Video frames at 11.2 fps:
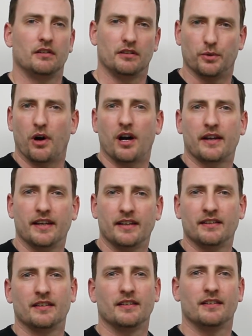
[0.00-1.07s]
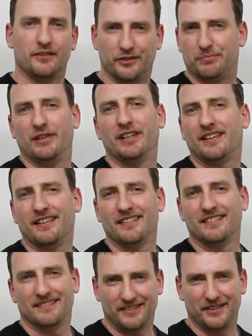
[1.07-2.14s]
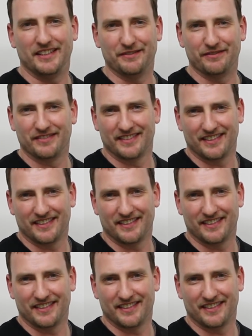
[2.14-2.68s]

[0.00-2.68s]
You walk in, you speak, you leave.